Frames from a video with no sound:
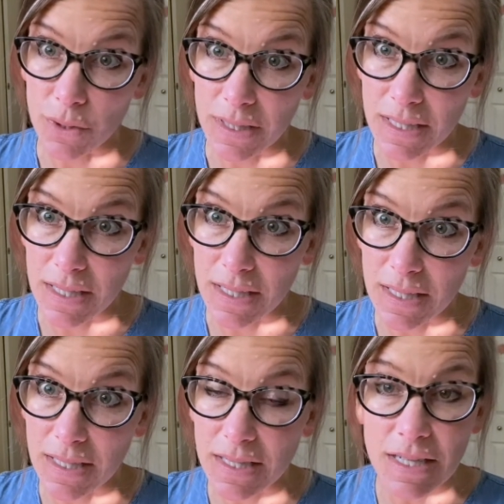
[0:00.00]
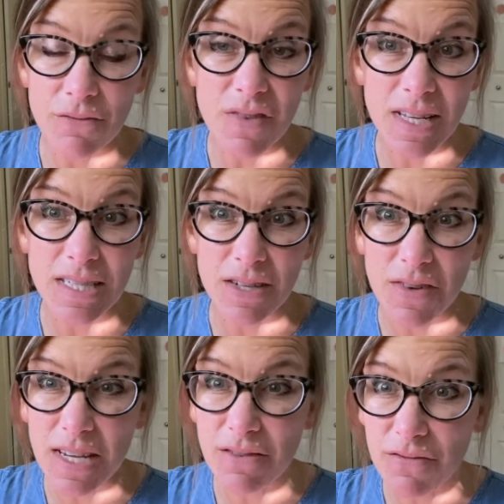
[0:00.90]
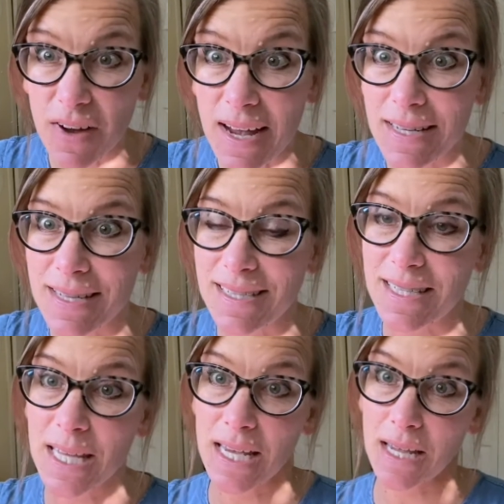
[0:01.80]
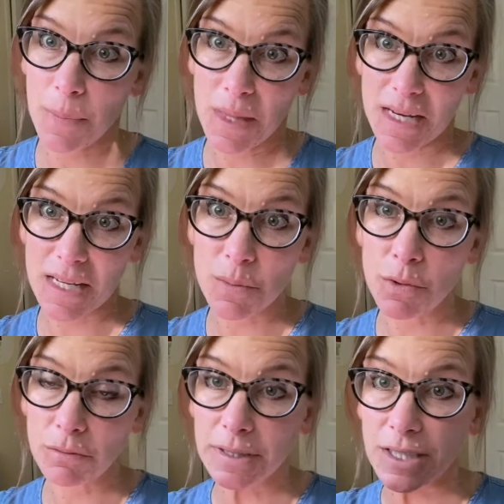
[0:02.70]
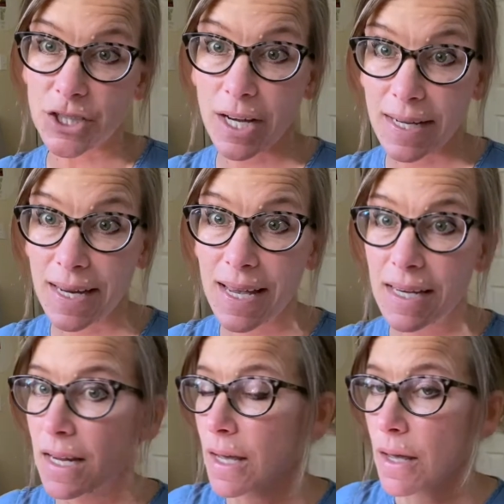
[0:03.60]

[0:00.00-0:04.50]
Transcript: And he is convinced if he can find his thing that he will really shine at,